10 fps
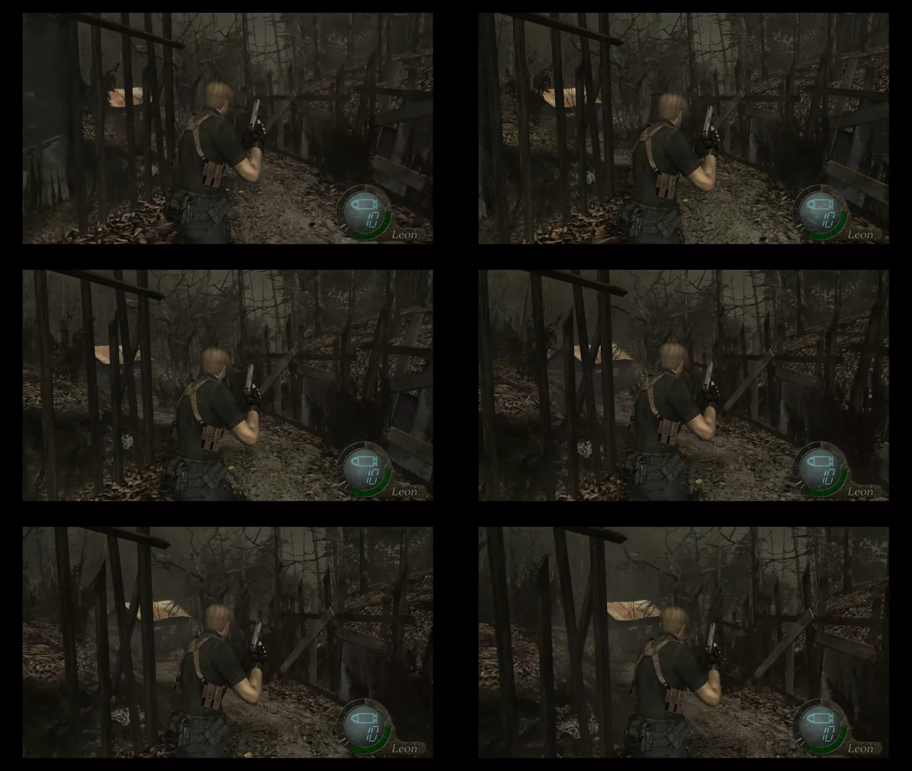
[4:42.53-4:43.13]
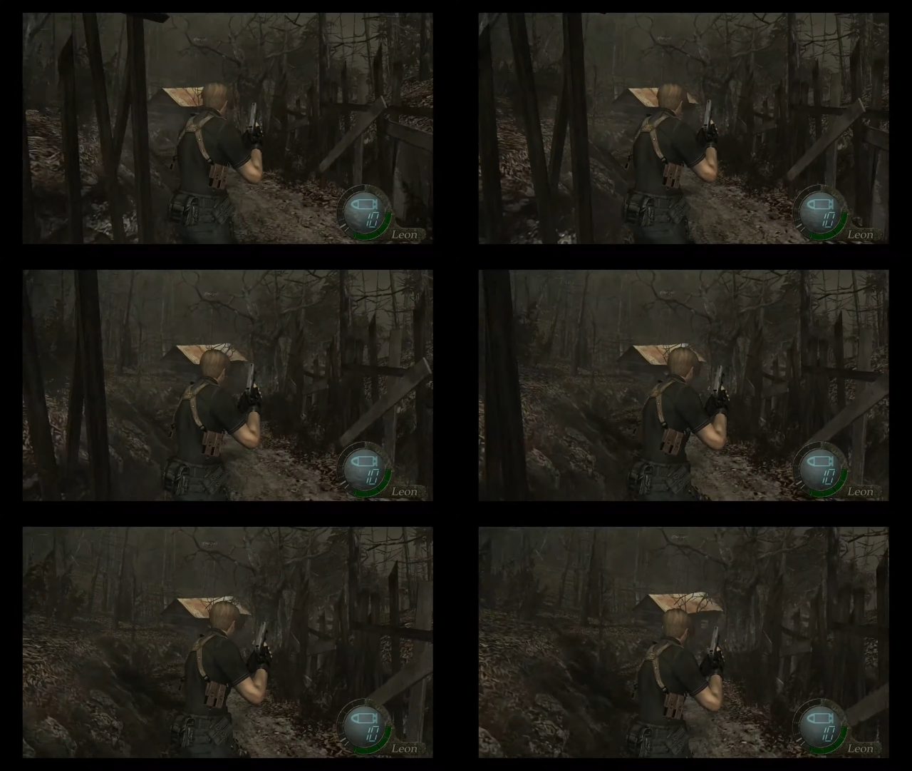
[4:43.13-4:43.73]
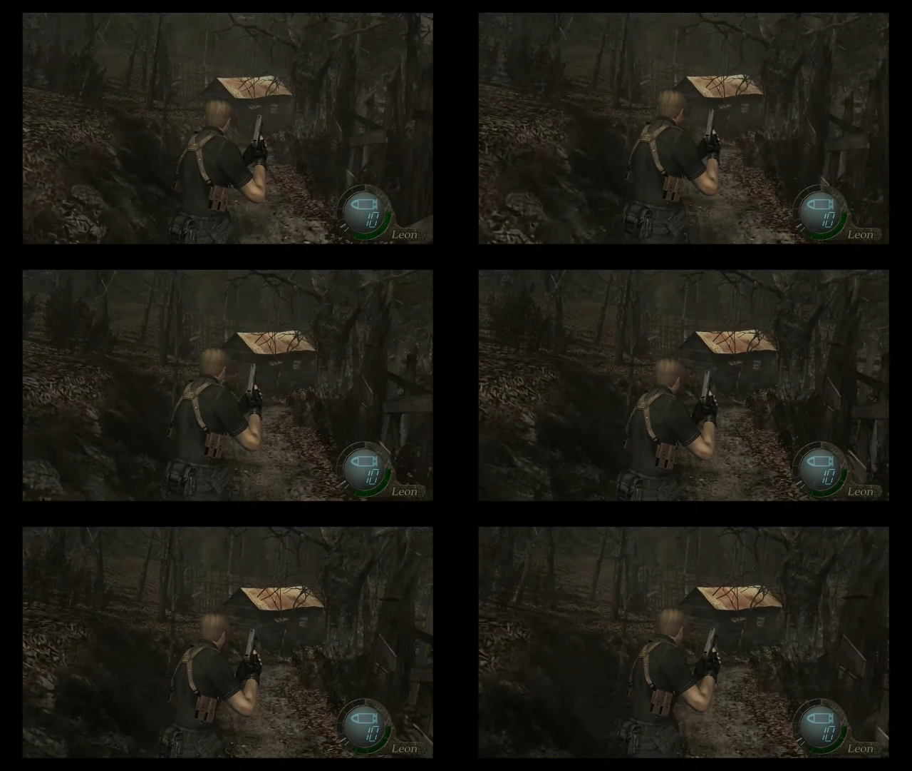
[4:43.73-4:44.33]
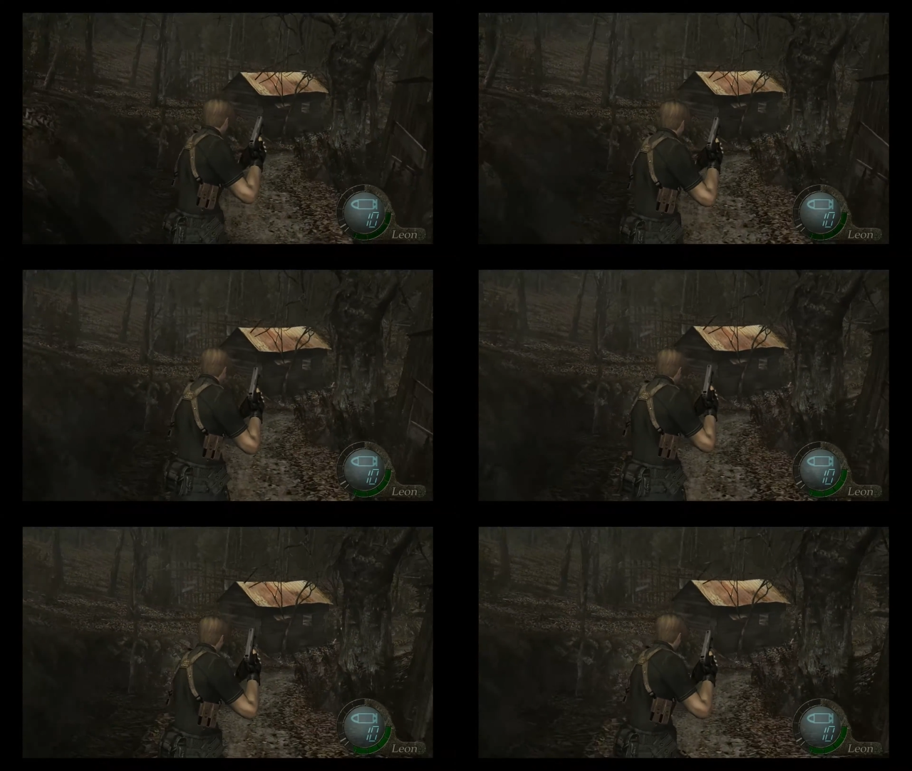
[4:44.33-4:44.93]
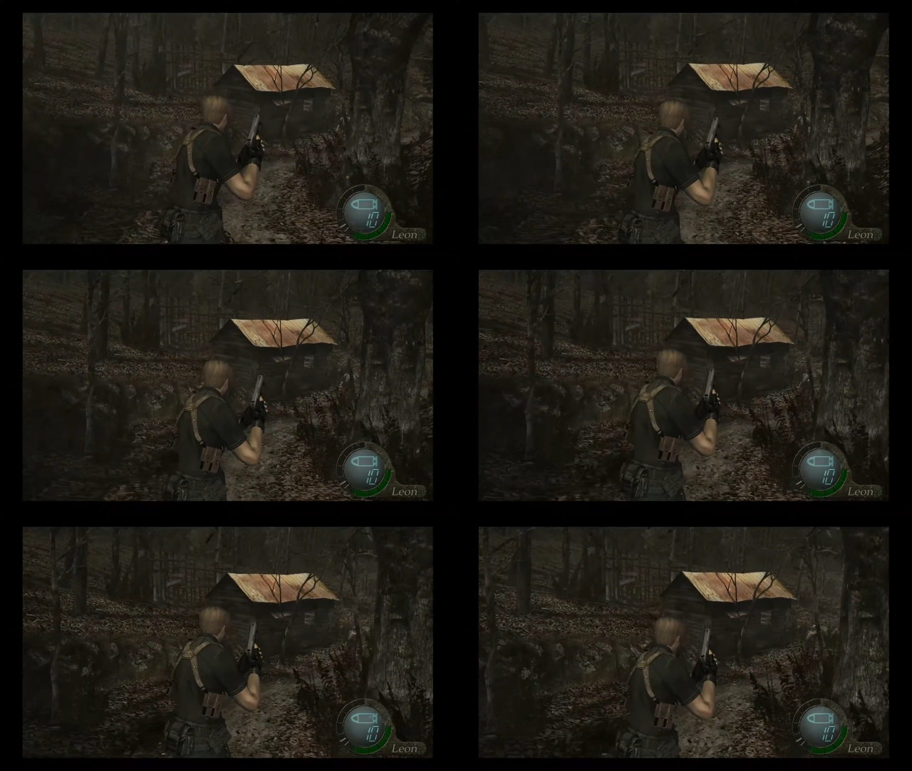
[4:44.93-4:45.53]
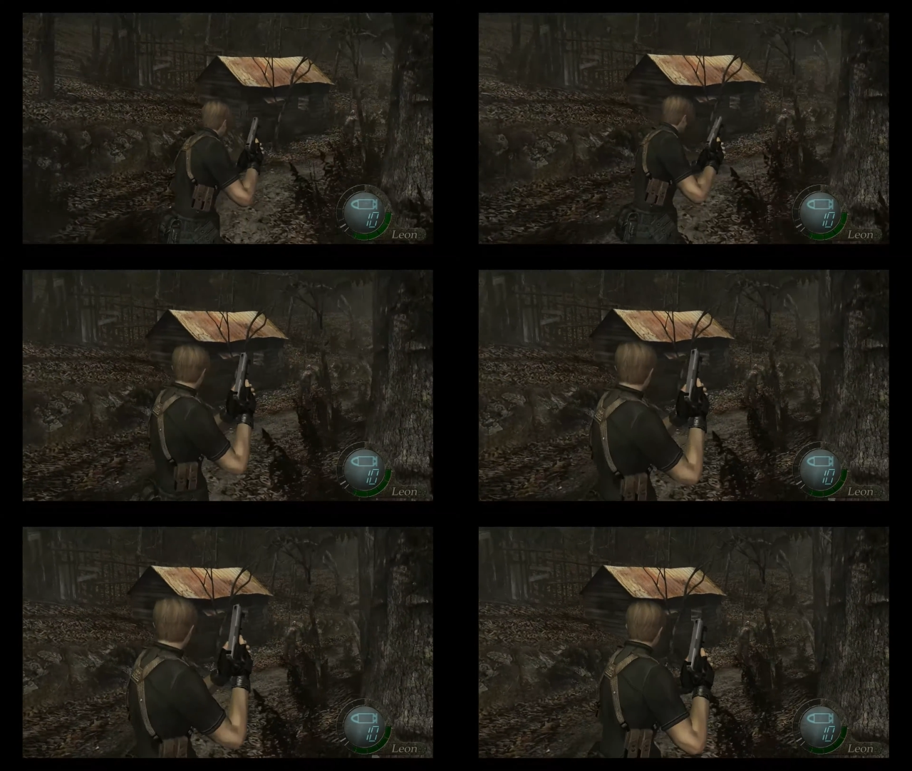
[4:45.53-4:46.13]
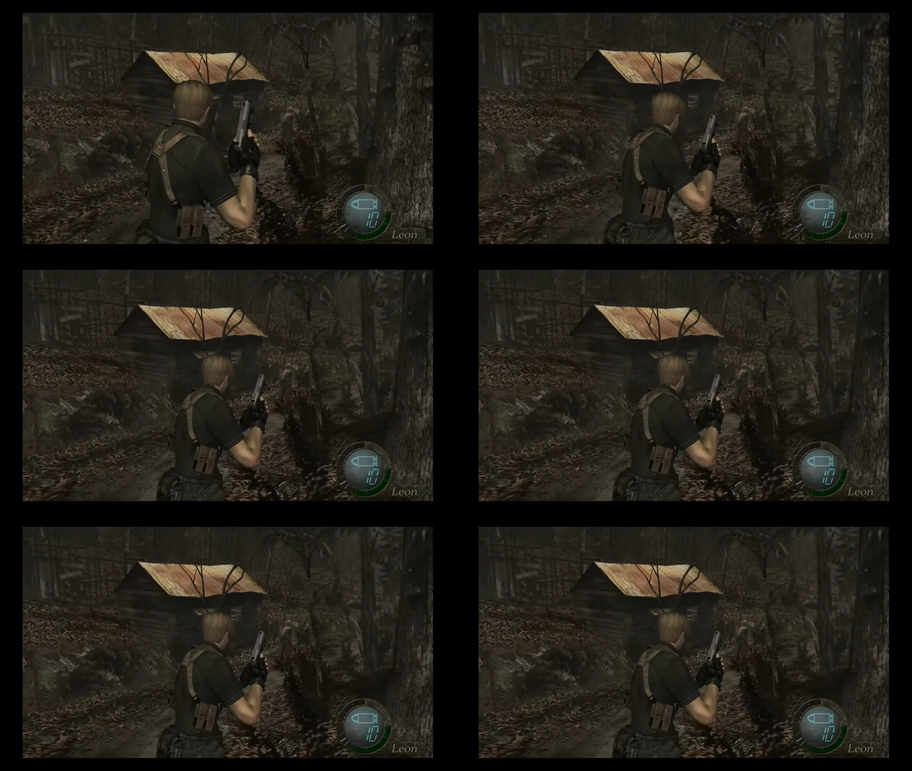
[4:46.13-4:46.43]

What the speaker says: (no speaker visible)